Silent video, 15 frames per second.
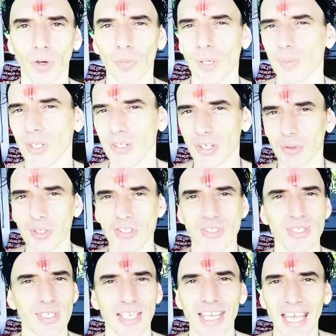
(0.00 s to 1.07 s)
Or maybe there
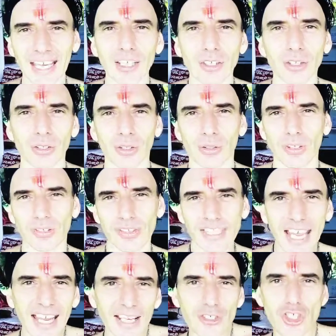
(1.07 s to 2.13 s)
is anger and
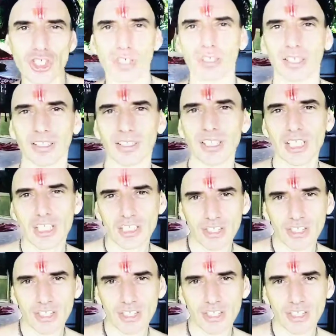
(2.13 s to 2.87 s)
tension and